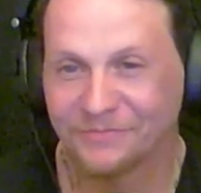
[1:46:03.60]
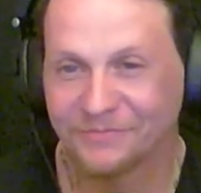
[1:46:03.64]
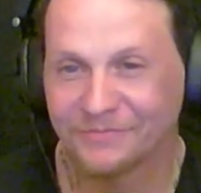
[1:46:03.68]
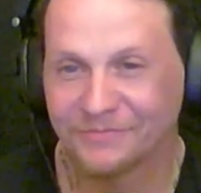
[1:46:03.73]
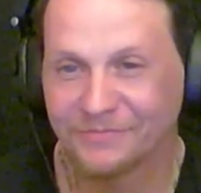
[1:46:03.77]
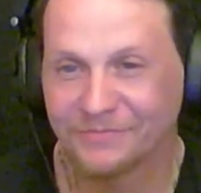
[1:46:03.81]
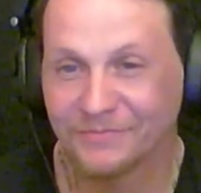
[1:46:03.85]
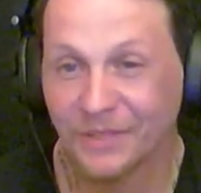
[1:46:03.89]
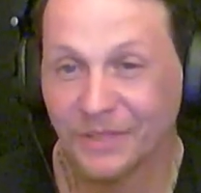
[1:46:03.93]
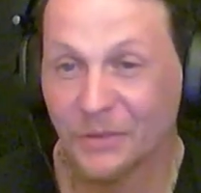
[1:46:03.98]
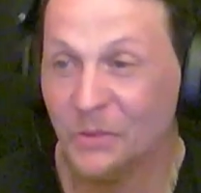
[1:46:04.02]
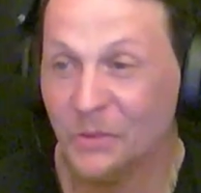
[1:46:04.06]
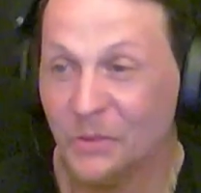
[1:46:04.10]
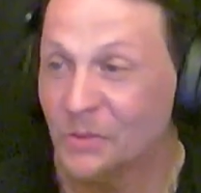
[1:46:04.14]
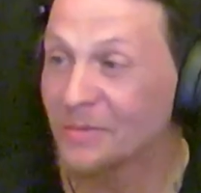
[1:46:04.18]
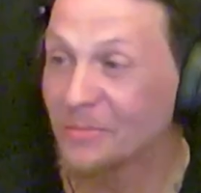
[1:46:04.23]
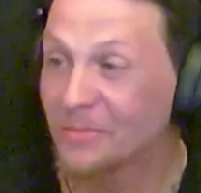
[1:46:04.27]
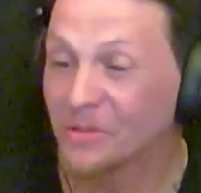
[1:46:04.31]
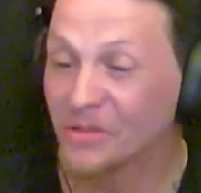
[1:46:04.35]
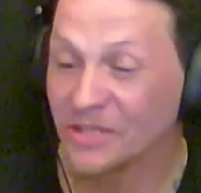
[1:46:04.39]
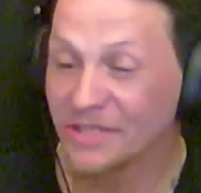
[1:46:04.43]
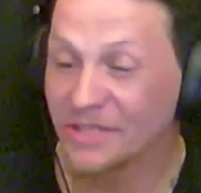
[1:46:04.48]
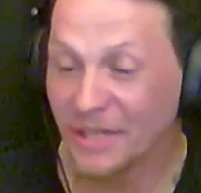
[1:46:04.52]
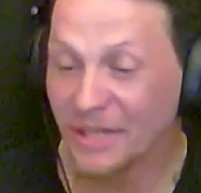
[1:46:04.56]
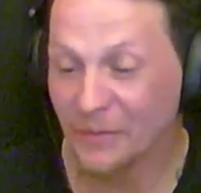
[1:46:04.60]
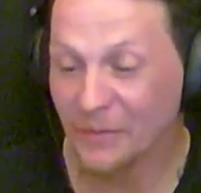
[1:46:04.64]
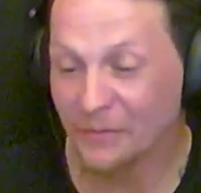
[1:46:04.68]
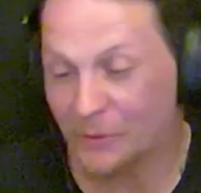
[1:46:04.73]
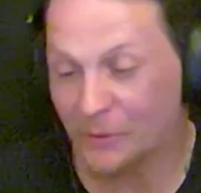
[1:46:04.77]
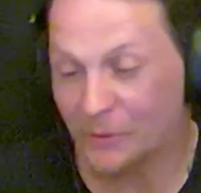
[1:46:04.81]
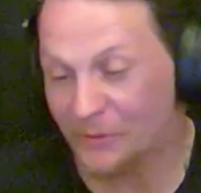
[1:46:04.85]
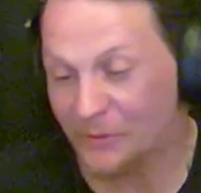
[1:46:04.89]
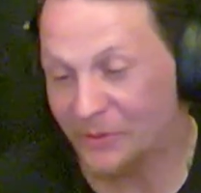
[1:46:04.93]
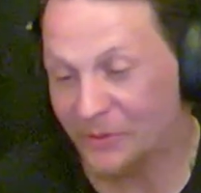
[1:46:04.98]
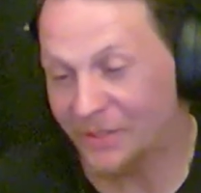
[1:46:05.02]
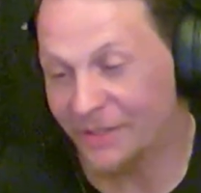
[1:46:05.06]
They're doing some good stuff over
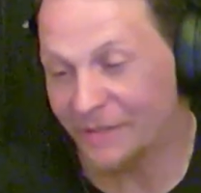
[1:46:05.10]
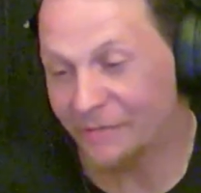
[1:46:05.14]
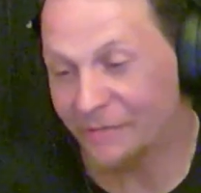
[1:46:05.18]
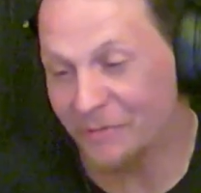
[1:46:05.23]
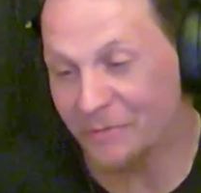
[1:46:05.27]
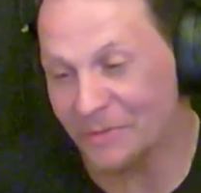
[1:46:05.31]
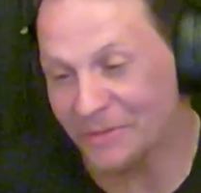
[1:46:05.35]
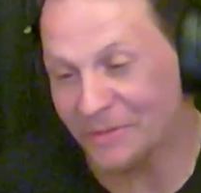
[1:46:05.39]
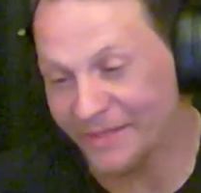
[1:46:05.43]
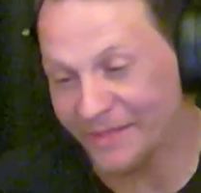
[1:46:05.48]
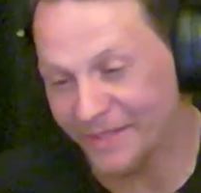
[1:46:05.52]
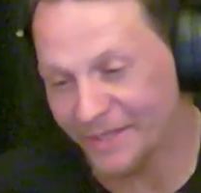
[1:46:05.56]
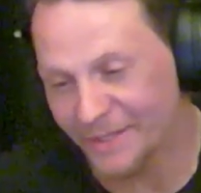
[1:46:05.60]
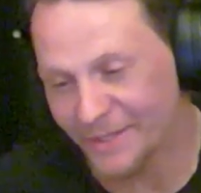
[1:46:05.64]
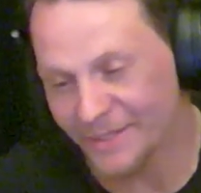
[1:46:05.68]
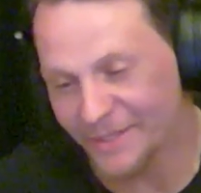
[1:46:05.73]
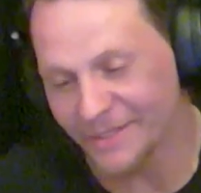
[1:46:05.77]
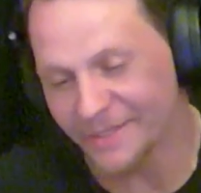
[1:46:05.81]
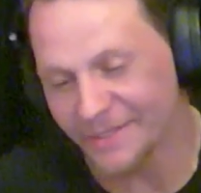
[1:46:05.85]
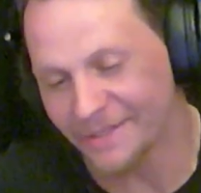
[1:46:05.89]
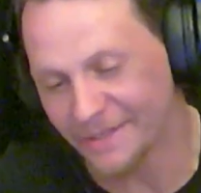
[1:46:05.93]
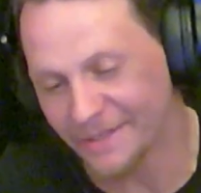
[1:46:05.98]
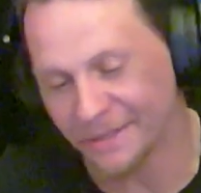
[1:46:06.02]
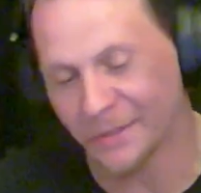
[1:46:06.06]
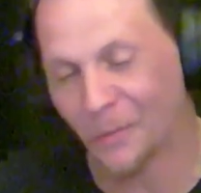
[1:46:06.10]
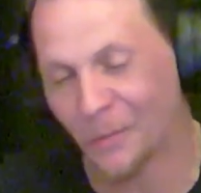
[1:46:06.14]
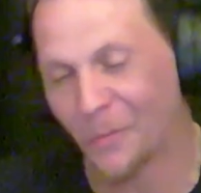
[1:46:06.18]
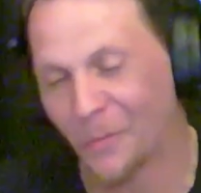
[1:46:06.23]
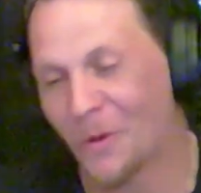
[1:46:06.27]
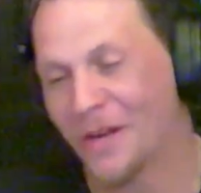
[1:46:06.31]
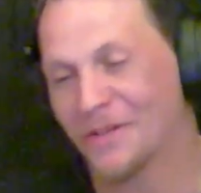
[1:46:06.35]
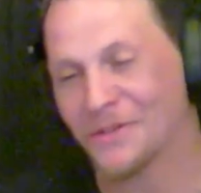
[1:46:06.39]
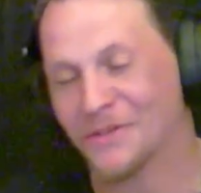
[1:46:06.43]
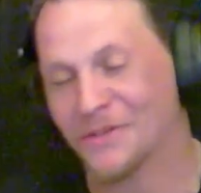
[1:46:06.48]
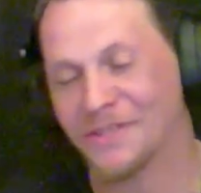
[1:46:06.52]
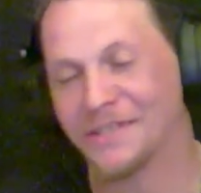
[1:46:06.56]
there, everybody that's listening and
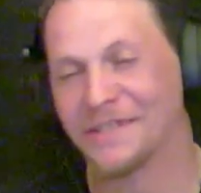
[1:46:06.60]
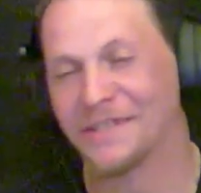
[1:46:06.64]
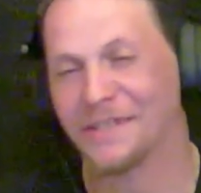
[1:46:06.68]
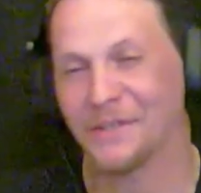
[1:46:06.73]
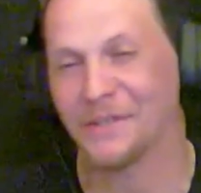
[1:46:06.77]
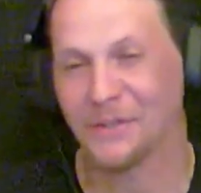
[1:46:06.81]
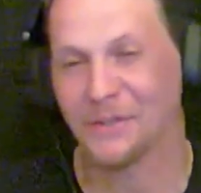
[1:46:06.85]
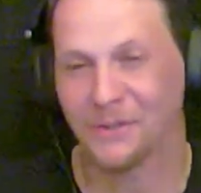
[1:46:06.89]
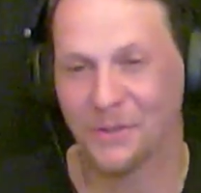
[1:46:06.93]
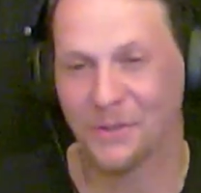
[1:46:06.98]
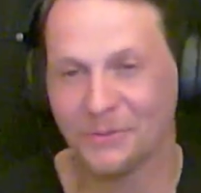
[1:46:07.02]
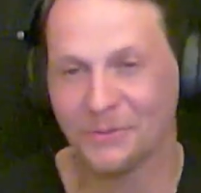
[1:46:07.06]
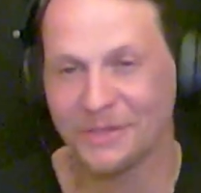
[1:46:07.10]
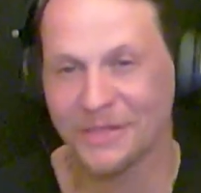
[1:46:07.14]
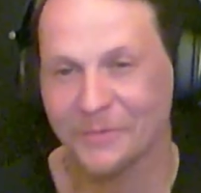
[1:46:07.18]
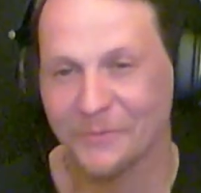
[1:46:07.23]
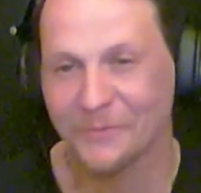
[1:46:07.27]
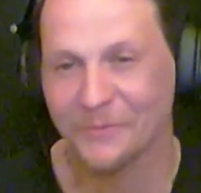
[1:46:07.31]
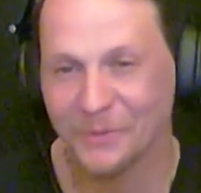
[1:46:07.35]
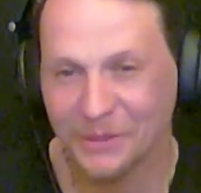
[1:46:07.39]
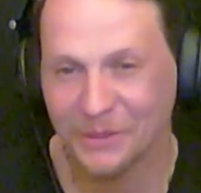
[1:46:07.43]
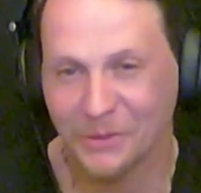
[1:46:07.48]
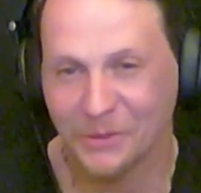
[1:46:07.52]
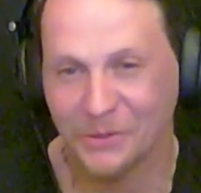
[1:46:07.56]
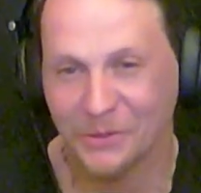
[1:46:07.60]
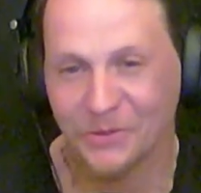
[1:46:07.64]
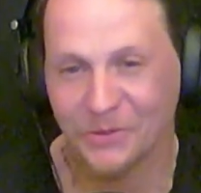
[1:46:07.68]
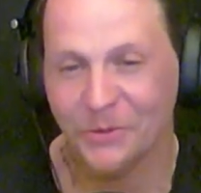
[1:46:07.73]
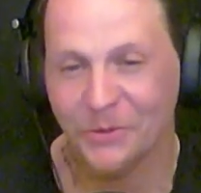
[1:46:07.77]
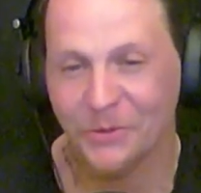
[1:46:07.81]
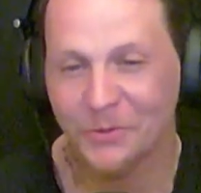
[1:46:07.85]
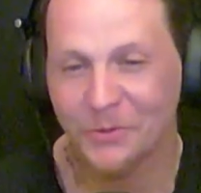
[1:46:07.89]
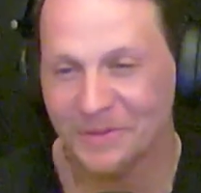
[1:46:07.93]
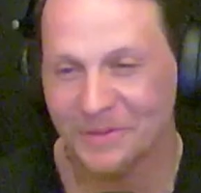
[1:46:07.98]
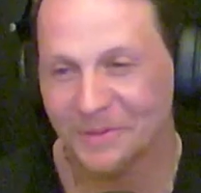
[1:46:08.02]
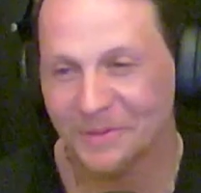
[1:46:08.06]
watching. So definitely go show them some
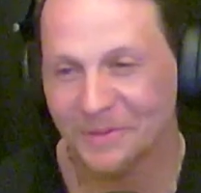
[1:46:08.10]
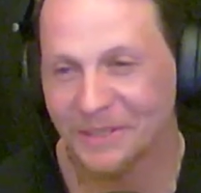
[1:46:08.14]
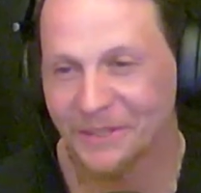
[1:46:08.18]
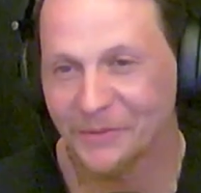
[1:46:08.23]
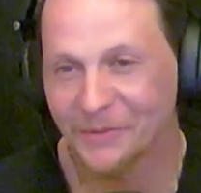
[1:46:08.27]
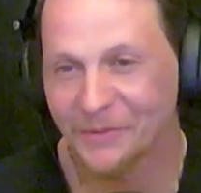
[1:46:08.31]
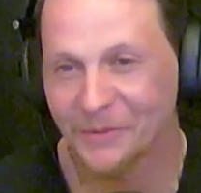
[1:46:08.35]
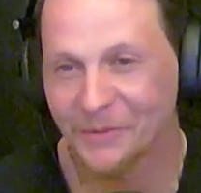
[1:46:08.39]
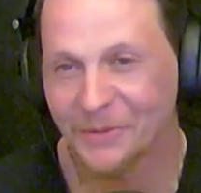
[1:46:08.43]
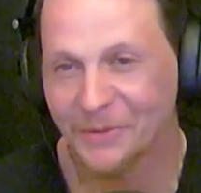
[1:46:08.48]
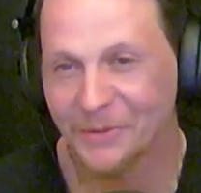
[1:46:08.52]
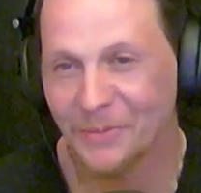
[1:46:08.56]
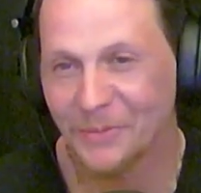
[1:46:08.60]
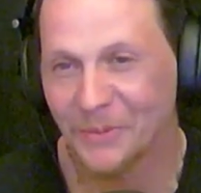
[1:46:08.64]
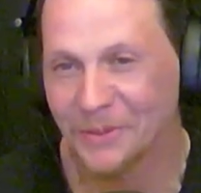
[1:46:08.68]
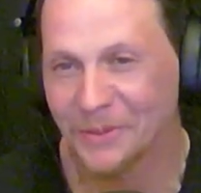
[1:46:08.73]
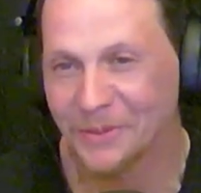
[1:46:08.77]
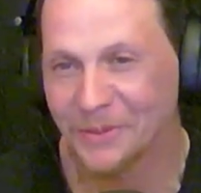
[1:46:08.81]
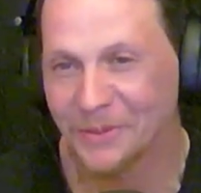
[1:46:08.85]
love. Go support them.